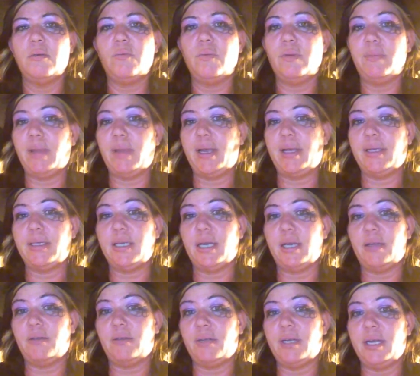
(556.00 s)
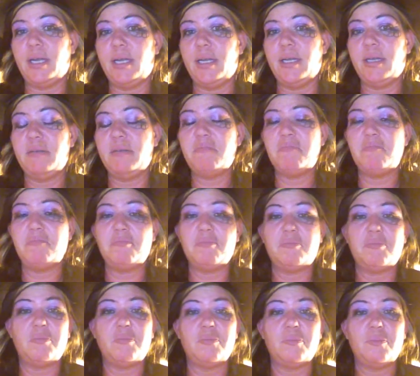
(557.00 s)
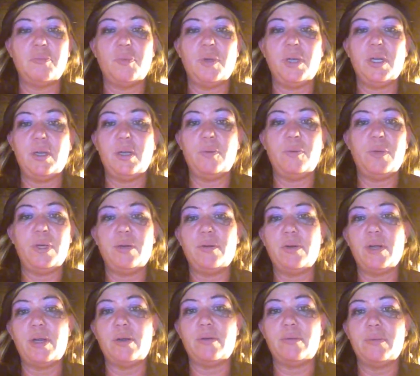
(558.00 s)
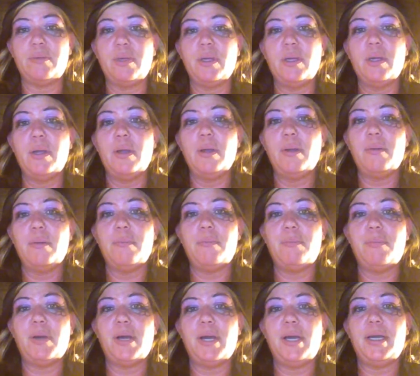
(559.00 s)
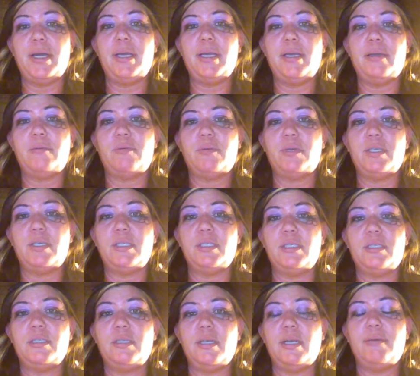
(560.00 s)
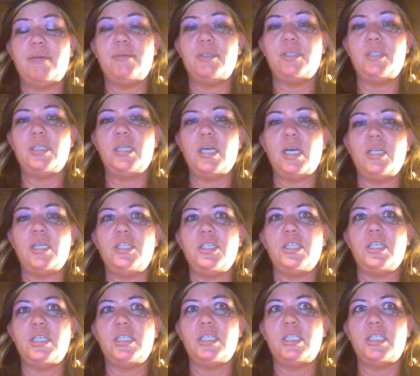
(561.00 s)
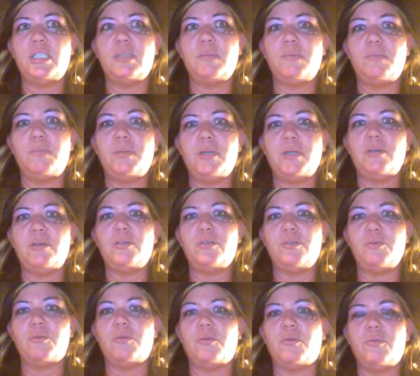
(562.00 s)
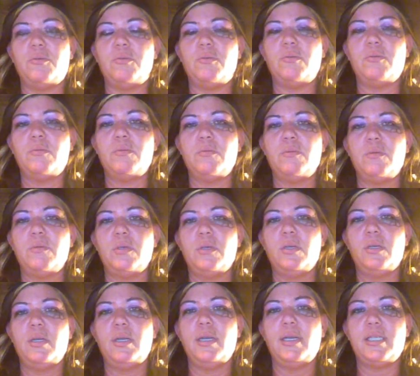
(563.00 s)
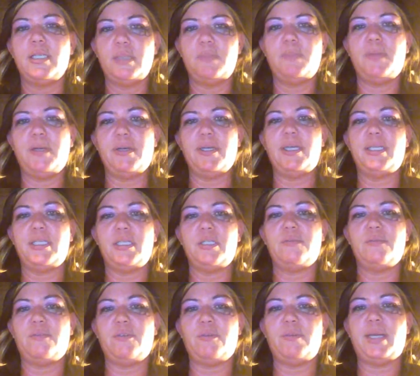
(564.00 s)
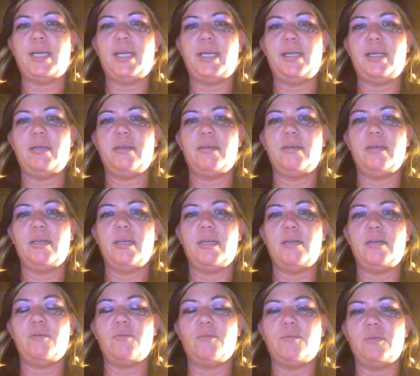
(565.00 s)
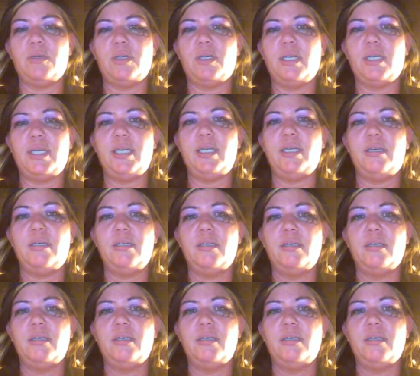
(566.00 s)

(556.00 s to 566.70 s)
we may get together again. We don't know. But it was such a spiritual experience for me. It really,